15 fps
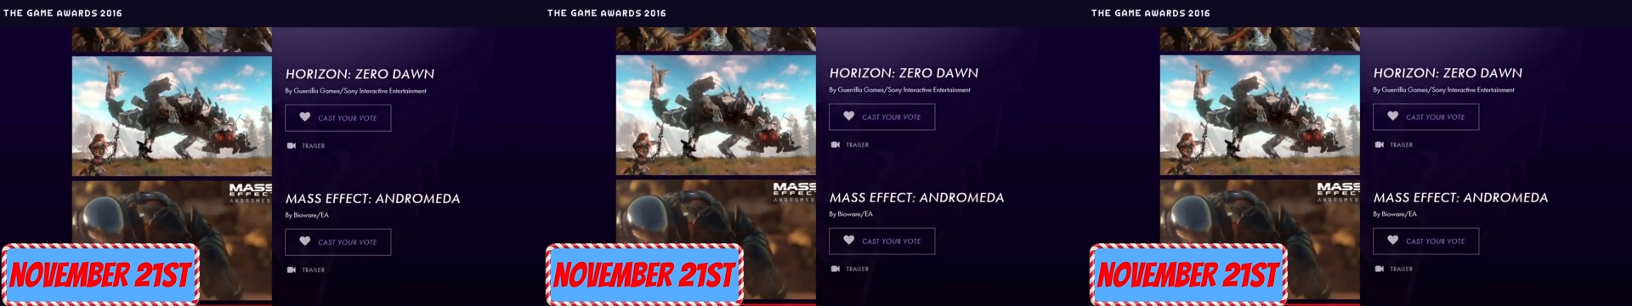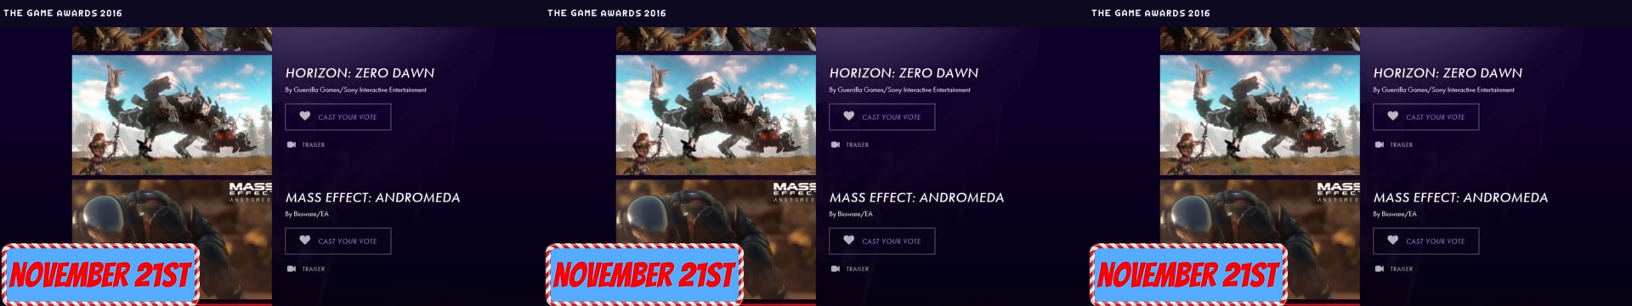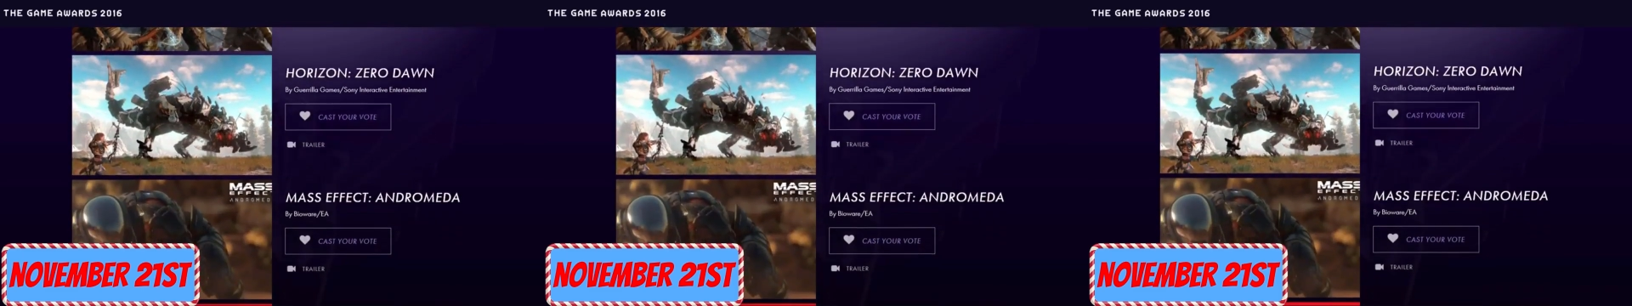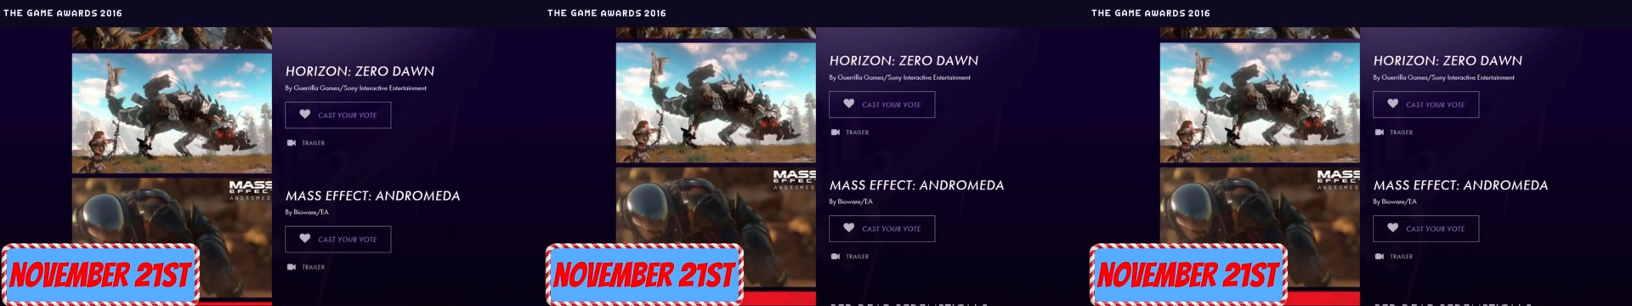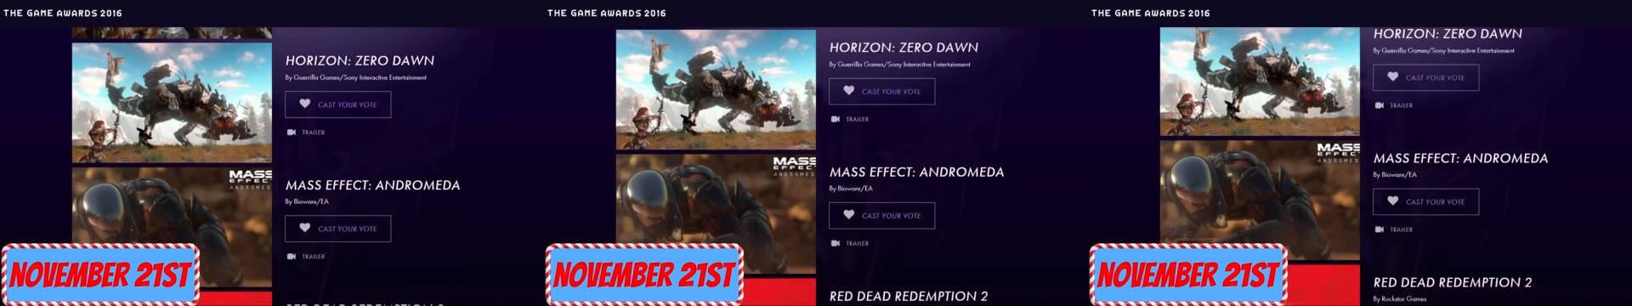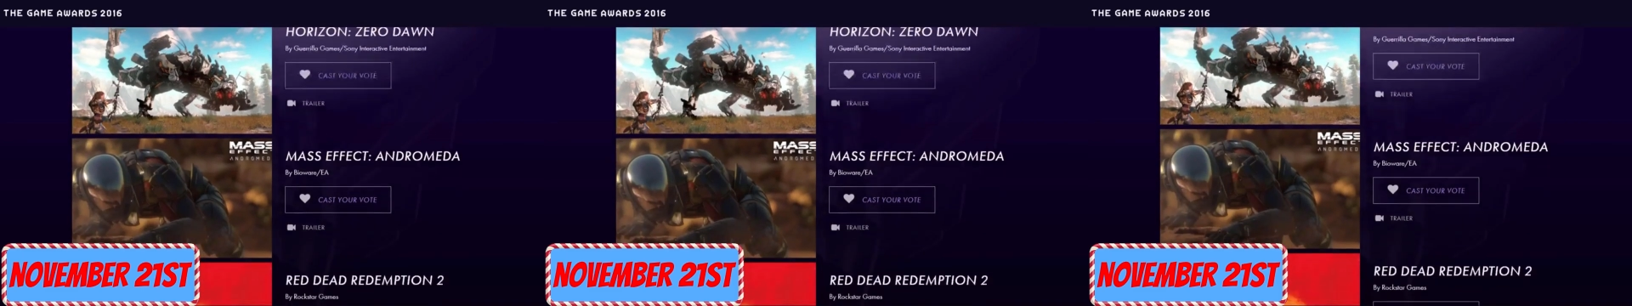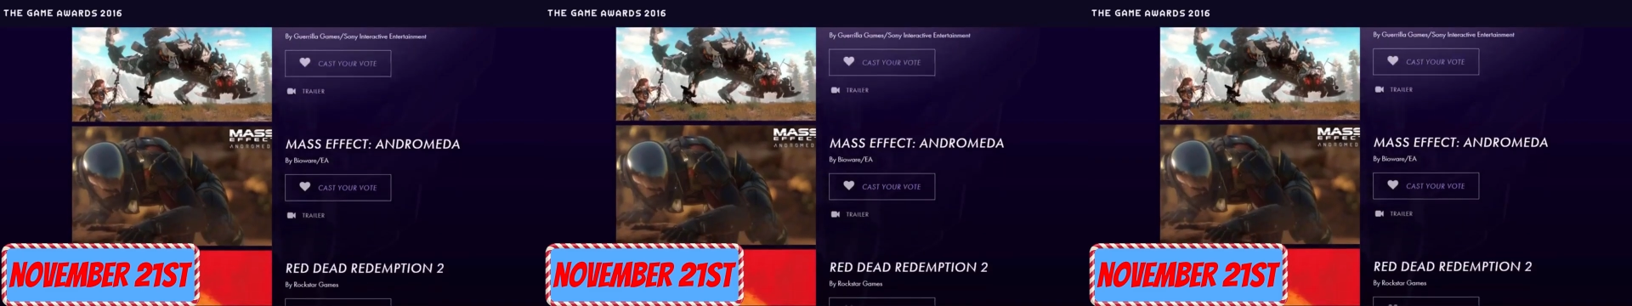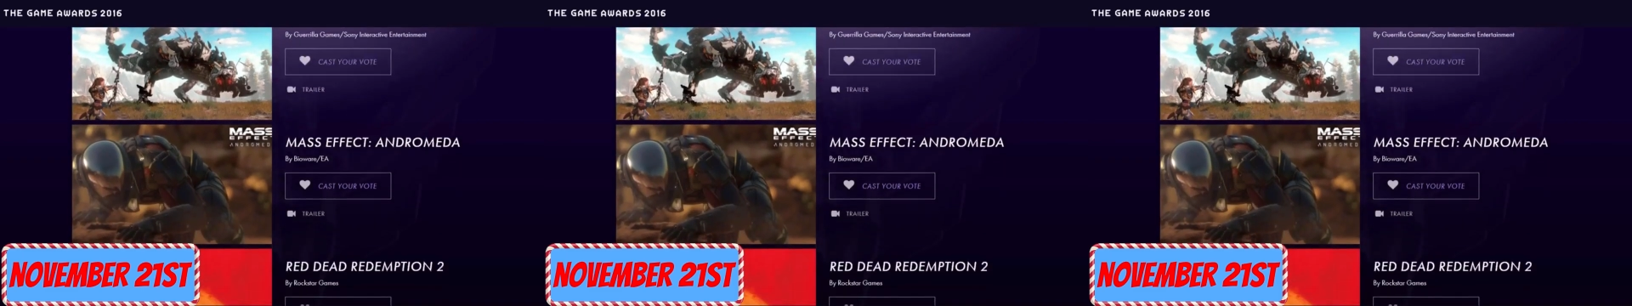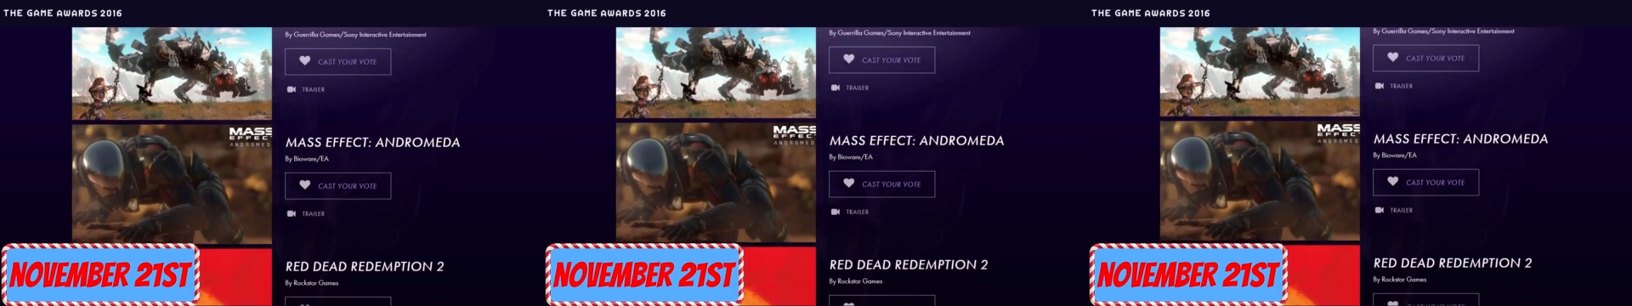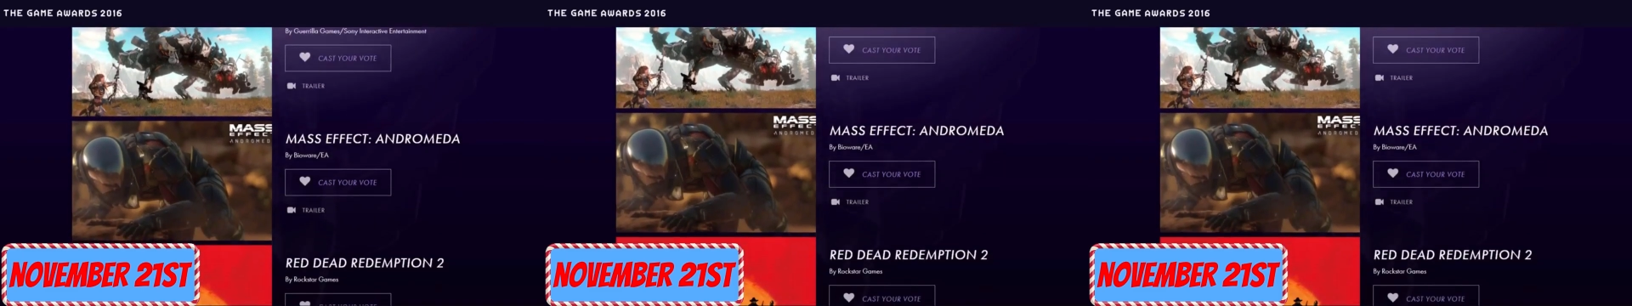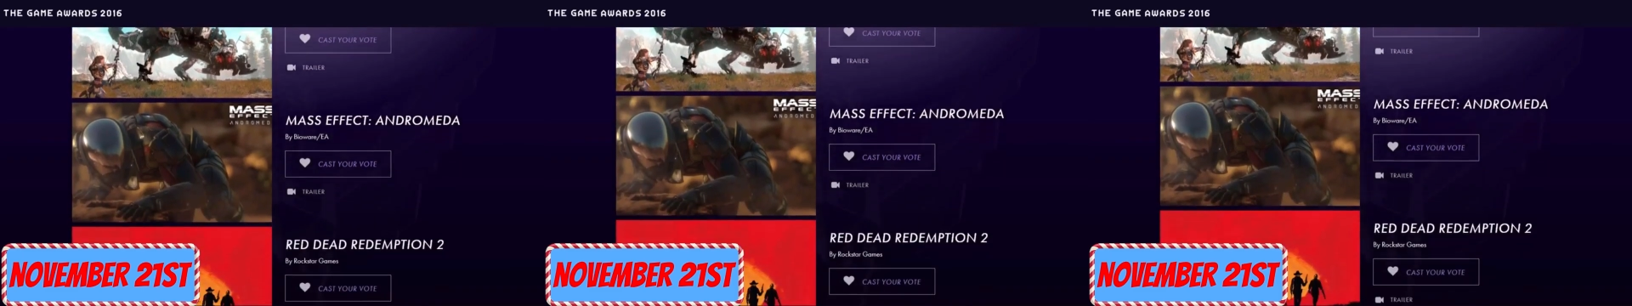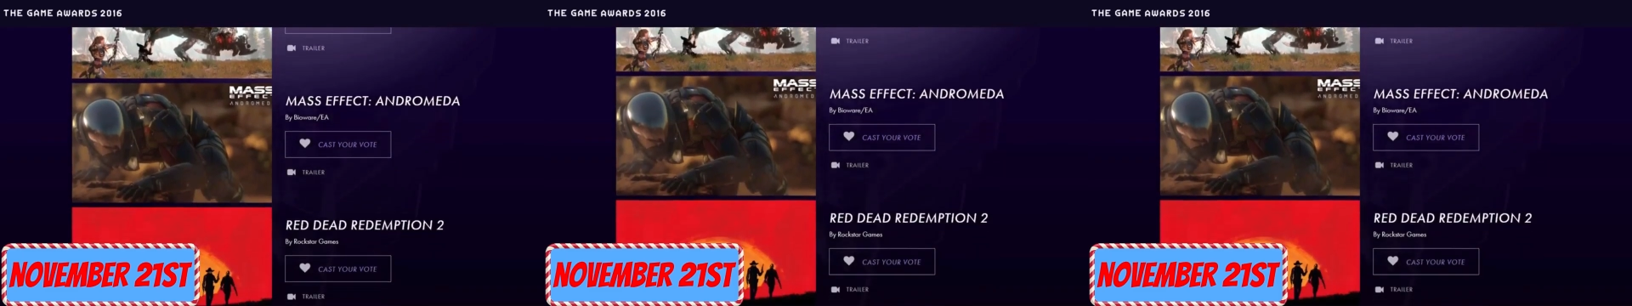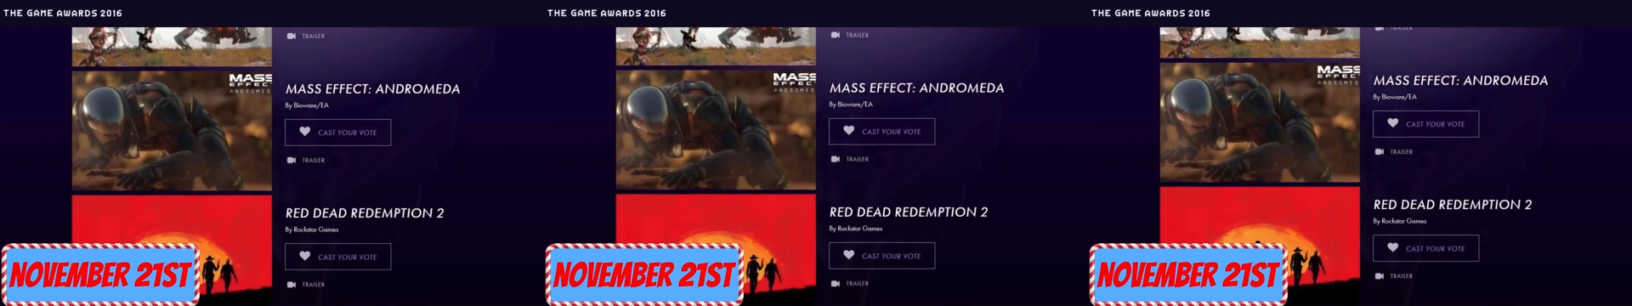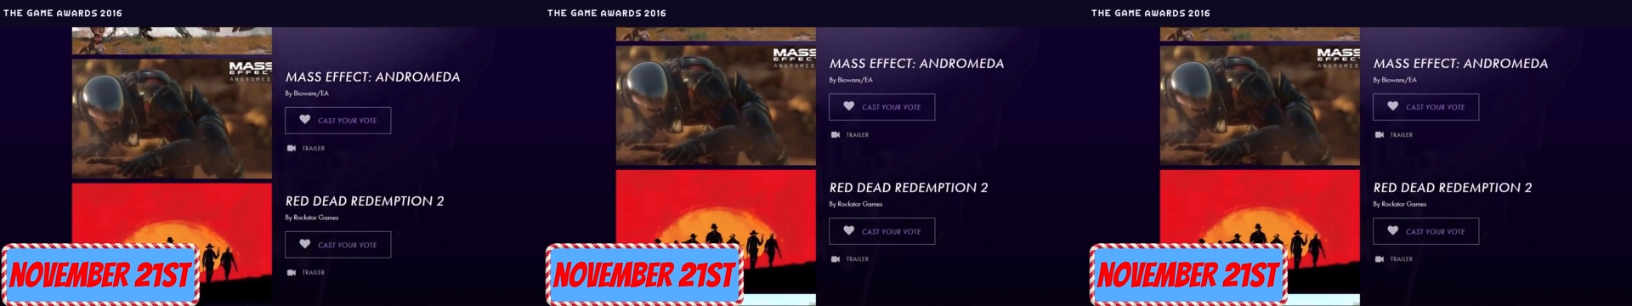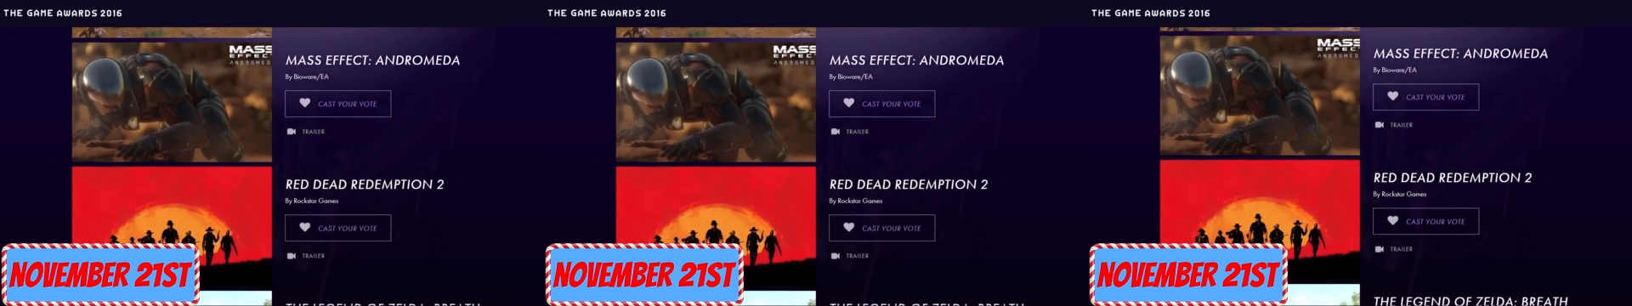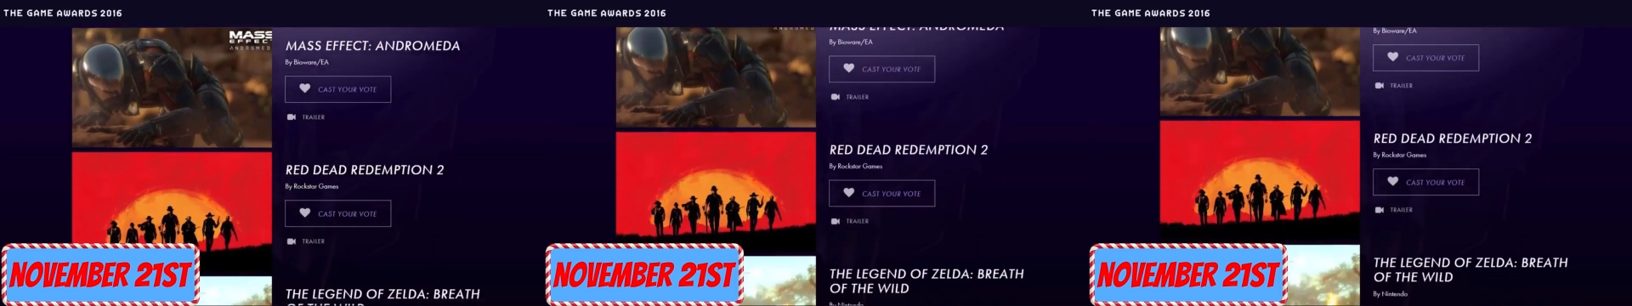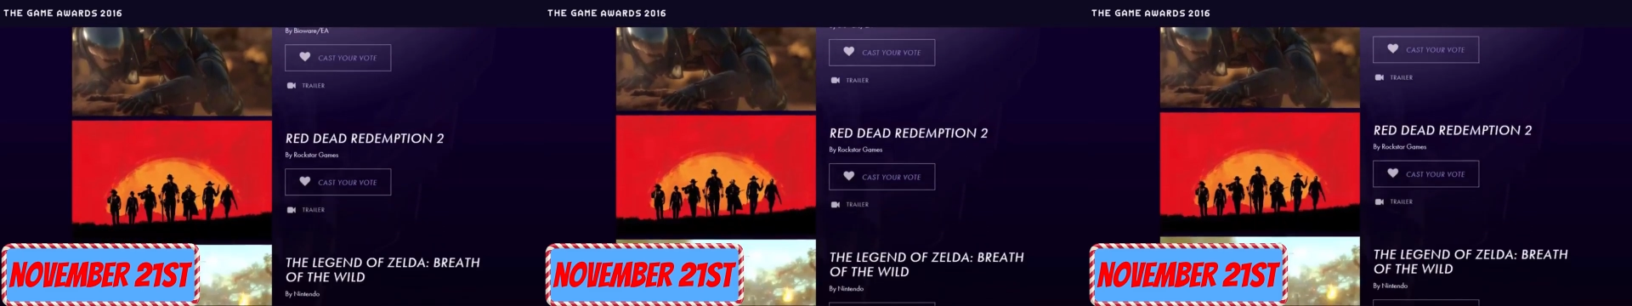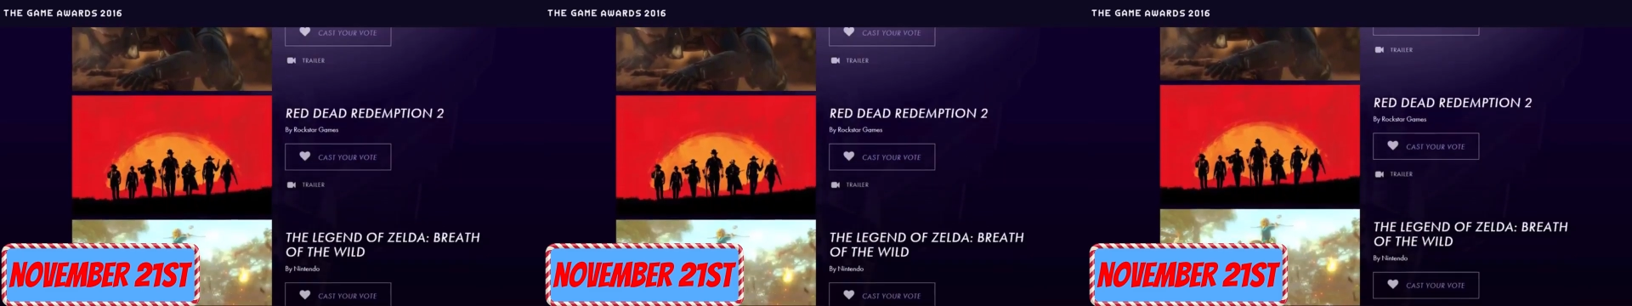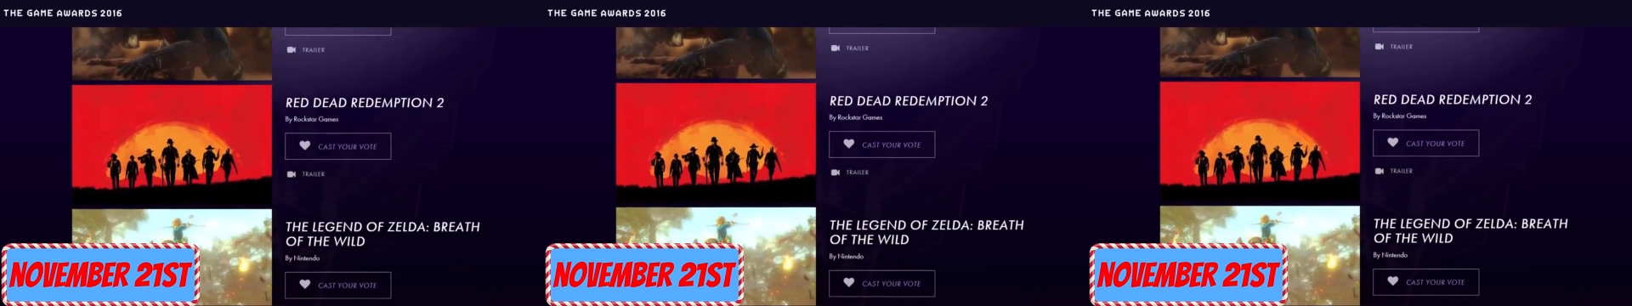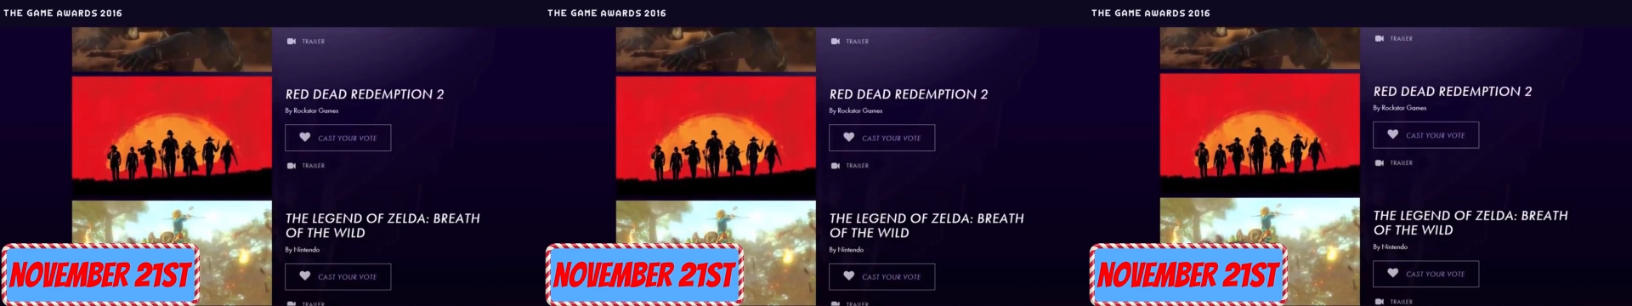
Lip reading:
(no speaker visible)